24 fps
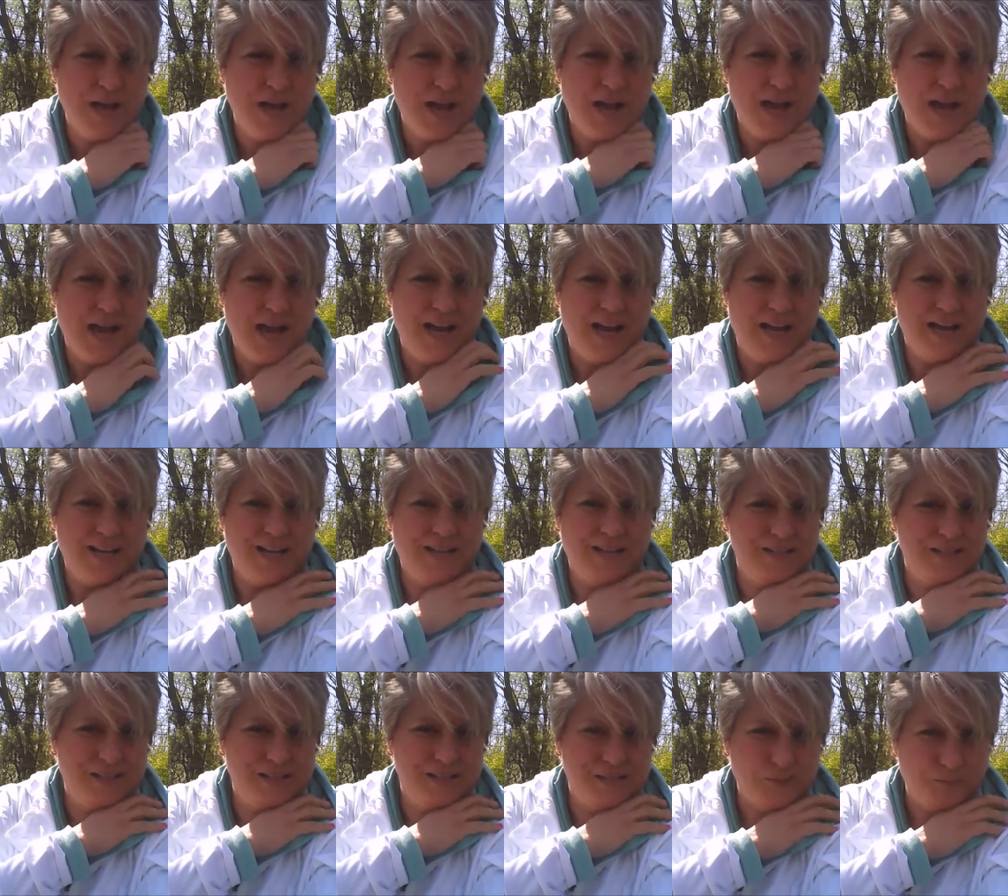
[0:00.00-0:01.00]

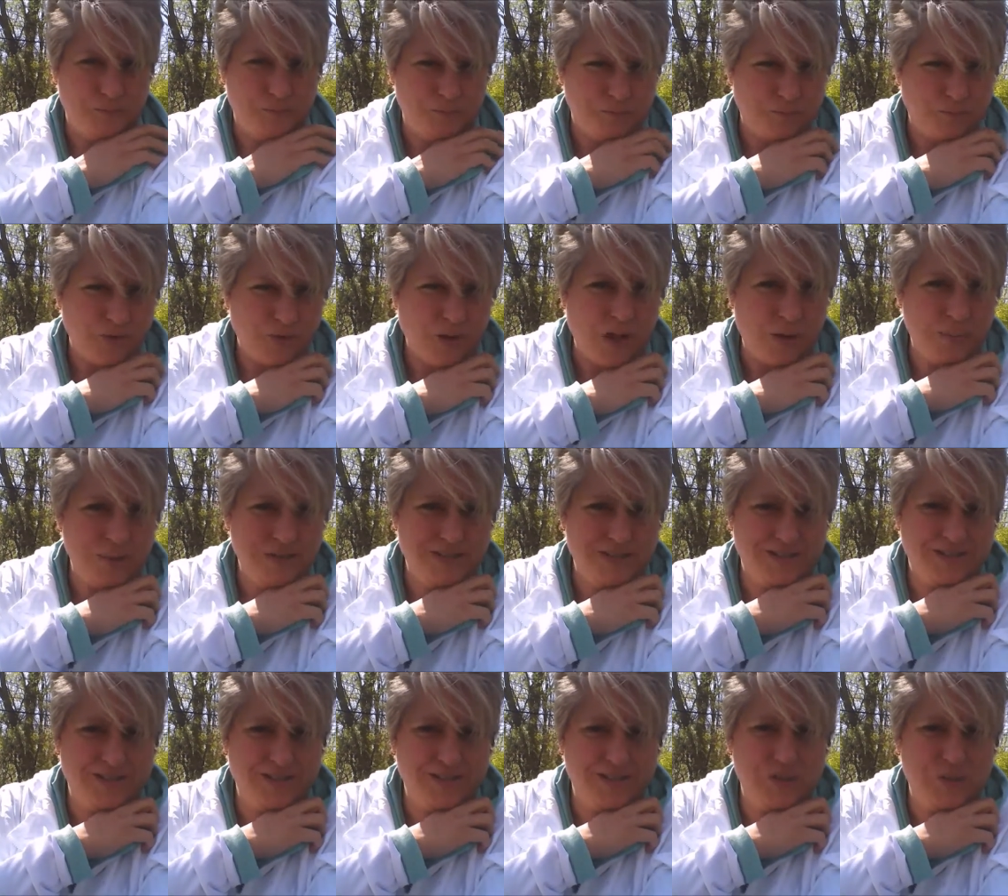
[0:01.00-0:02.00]
And up
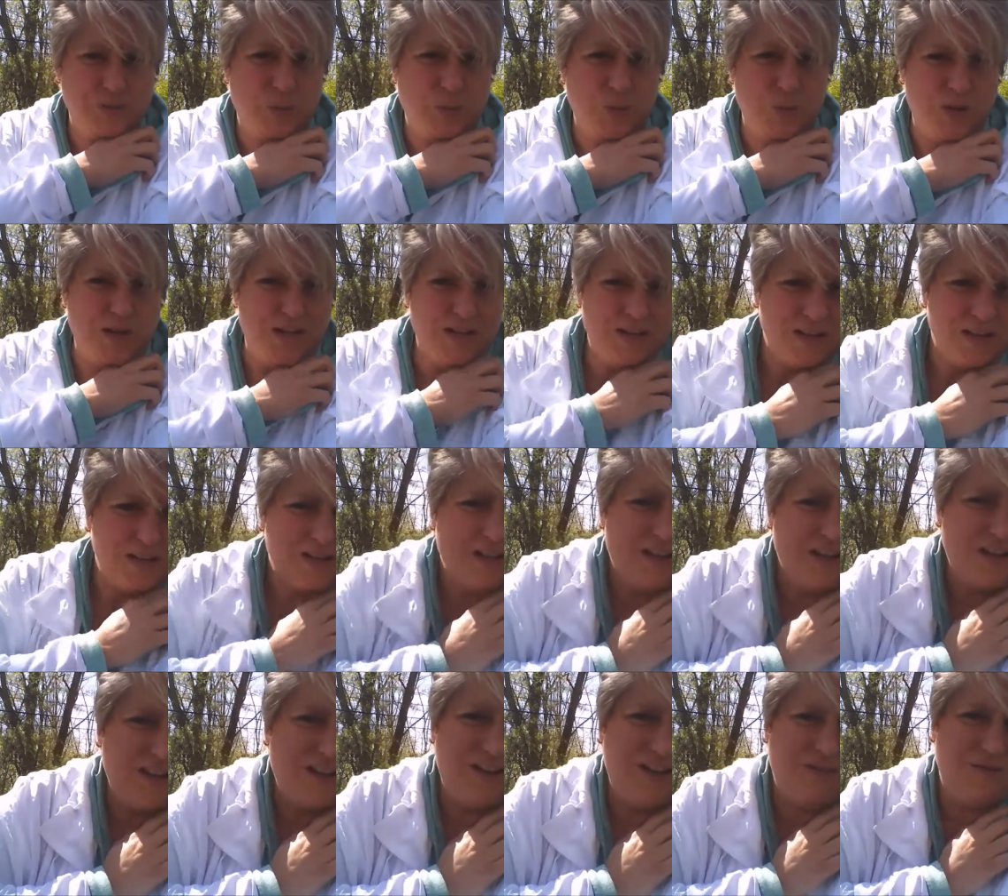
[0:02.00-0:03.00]
until this point,
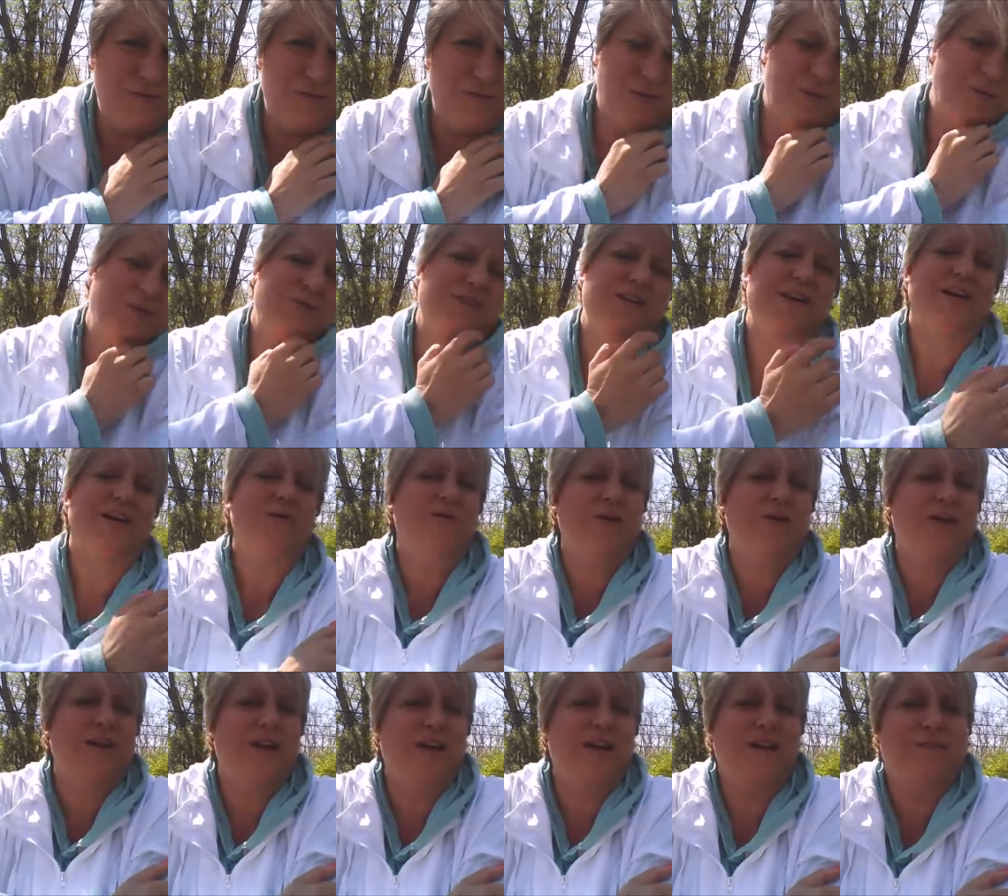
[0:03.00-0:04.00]
you know that
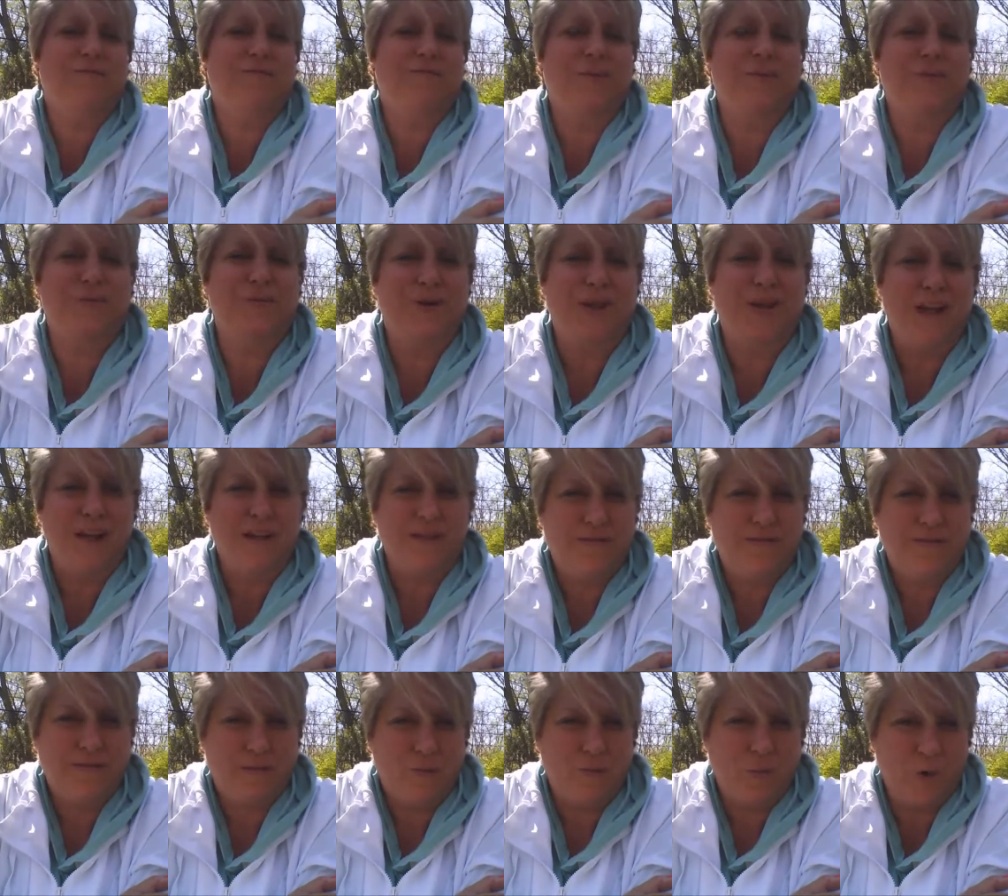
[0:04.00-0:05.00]
we have been
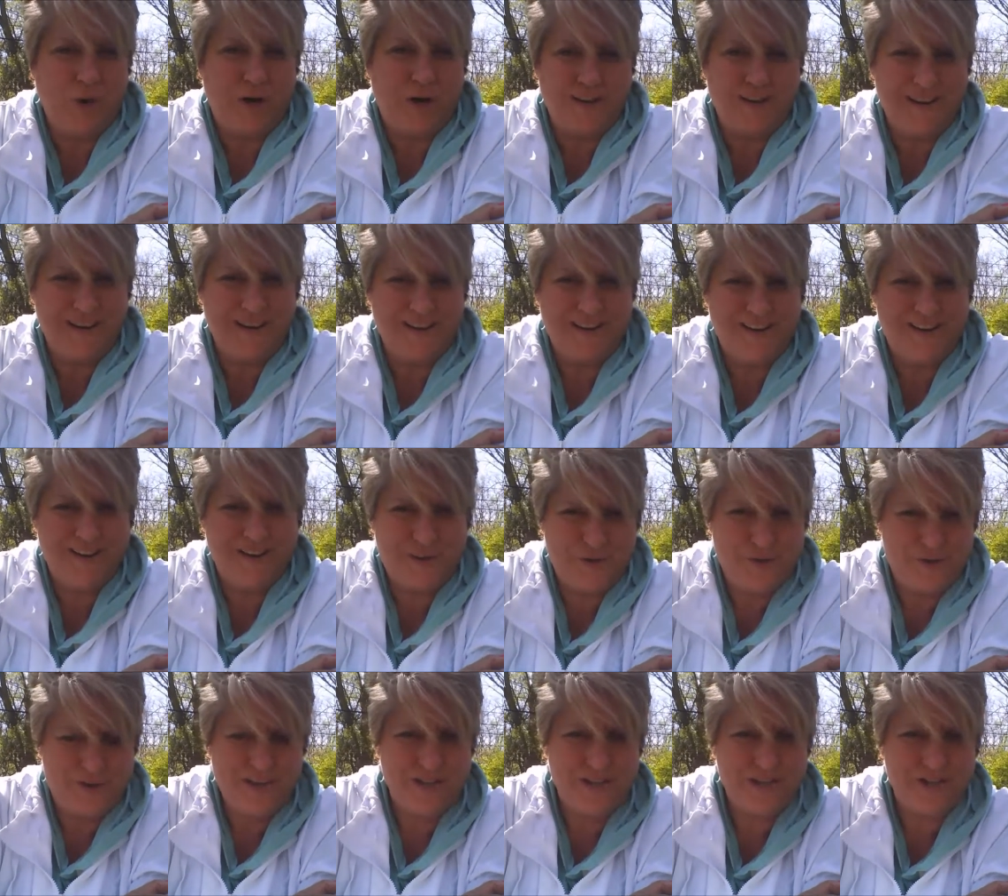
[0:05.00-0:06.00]
working on our
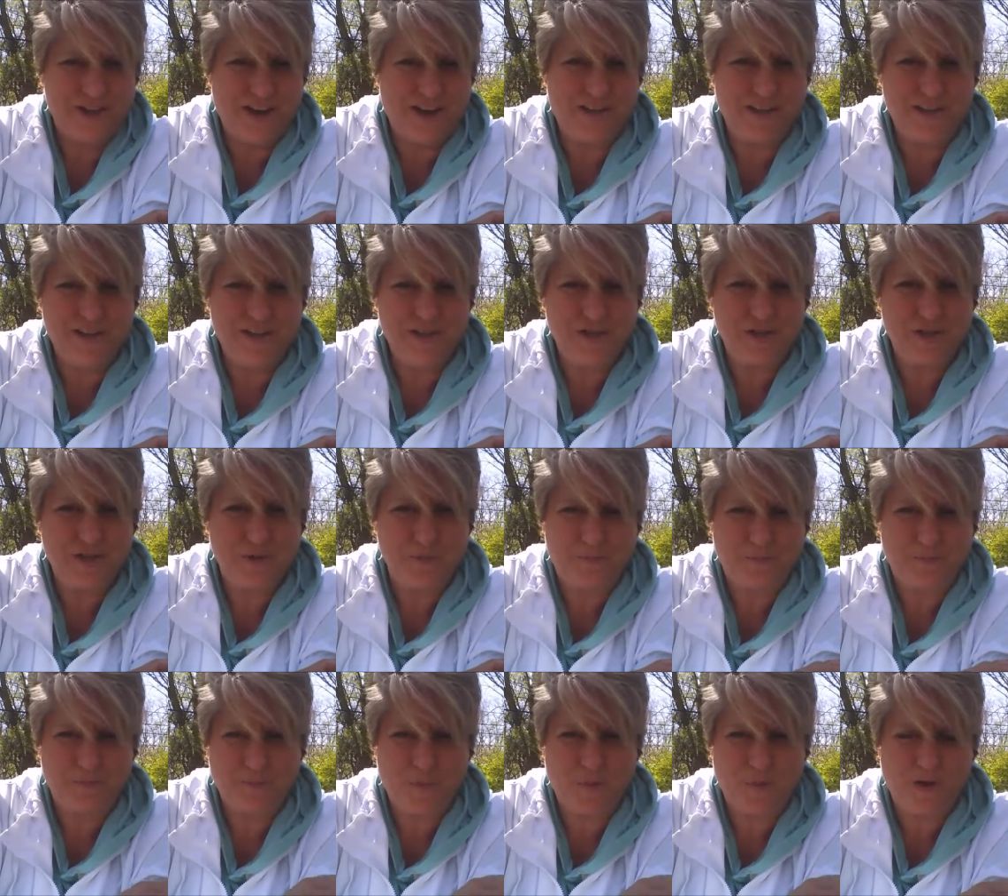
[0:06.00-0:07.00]
unit challenge,
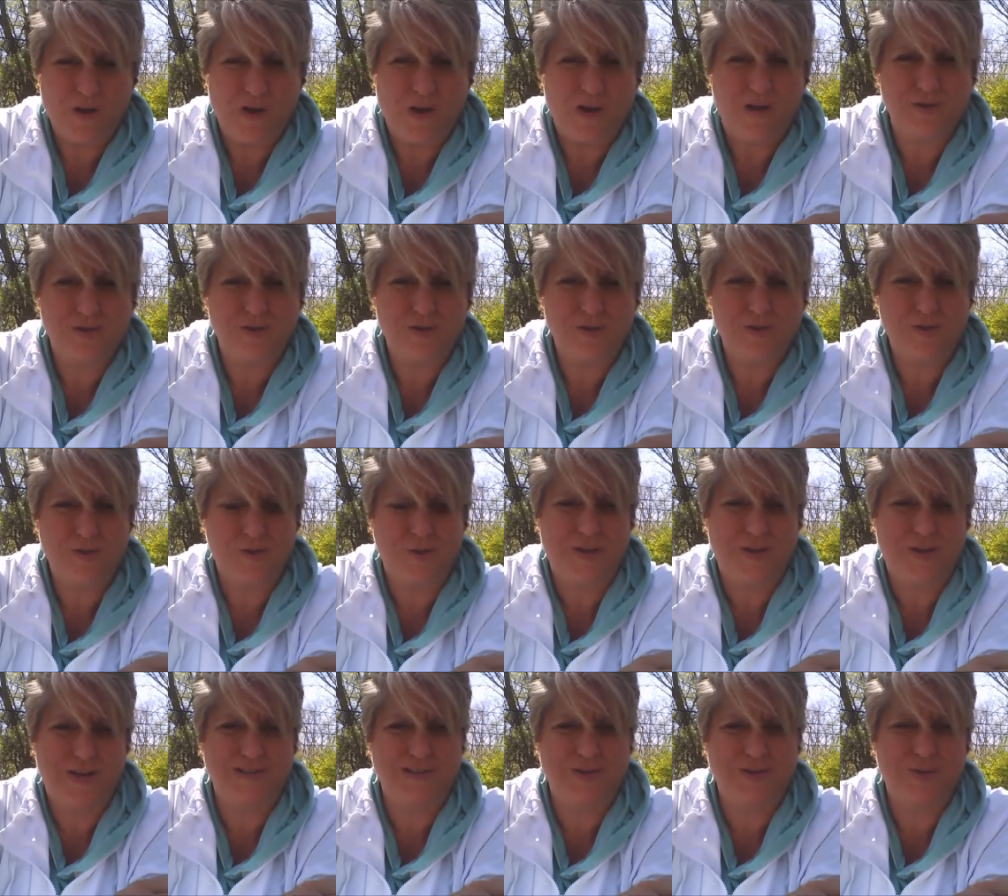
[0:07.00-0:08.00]
also known
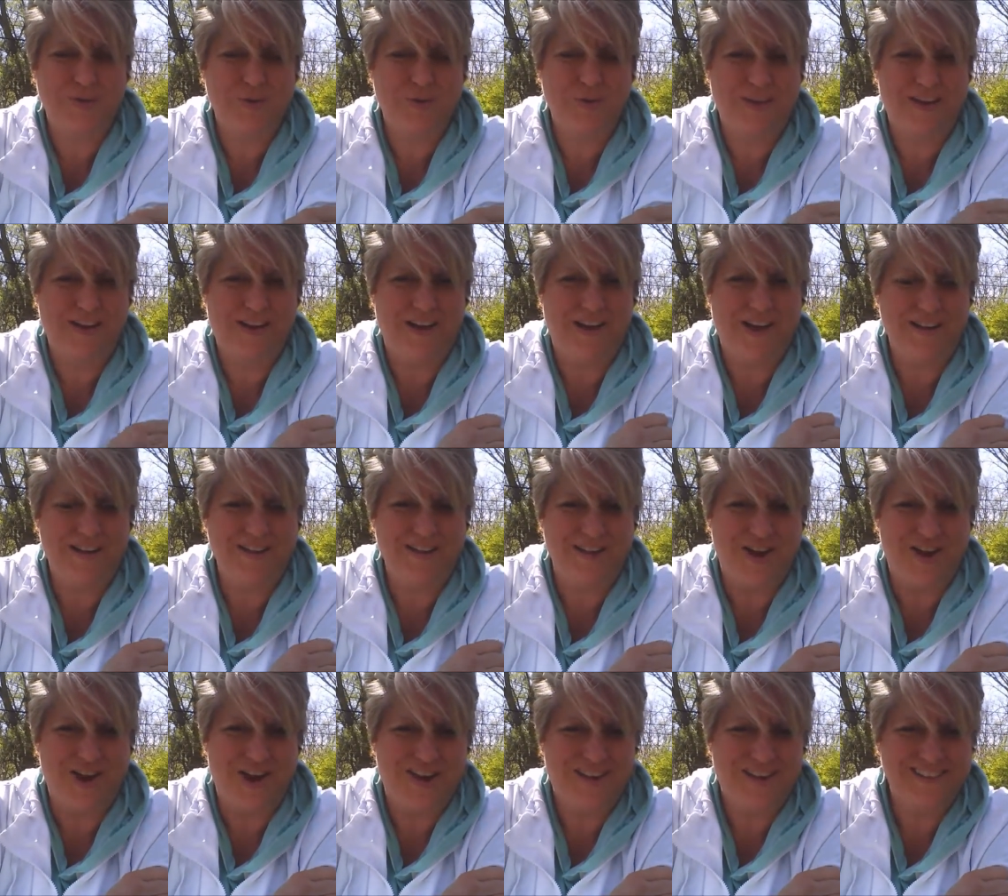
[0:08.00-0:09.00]
as Cooling Hot
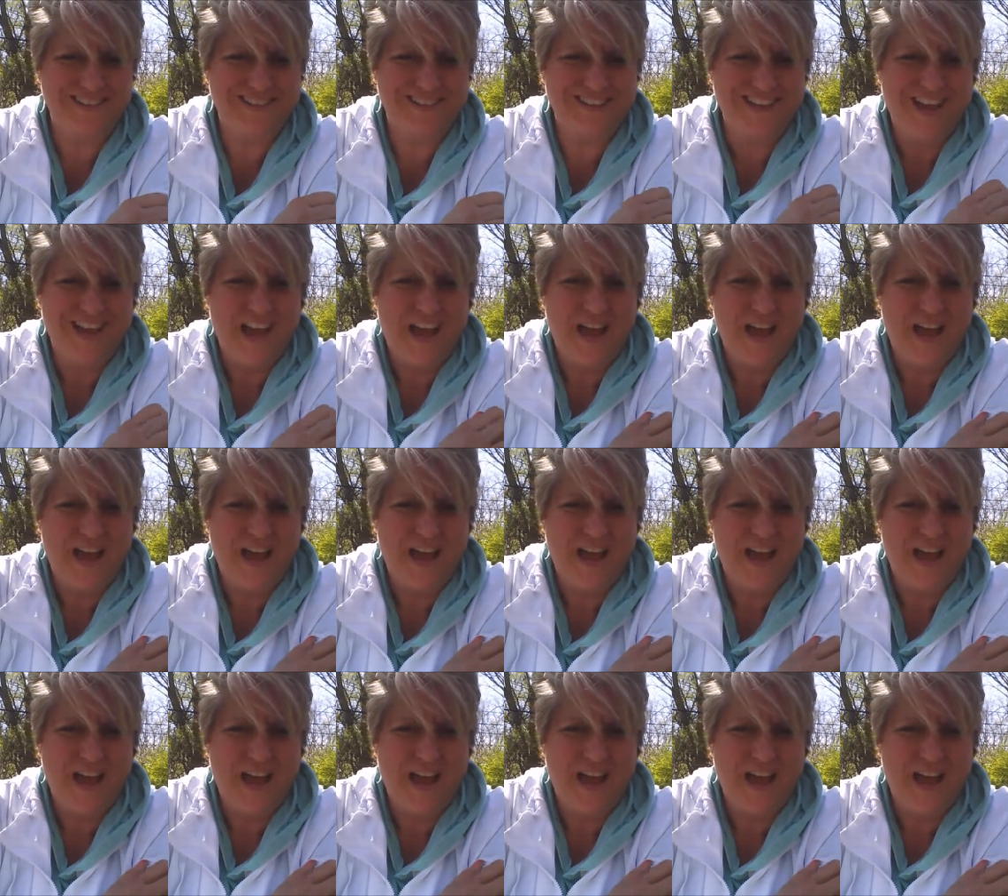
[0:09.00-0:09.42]
Dogs.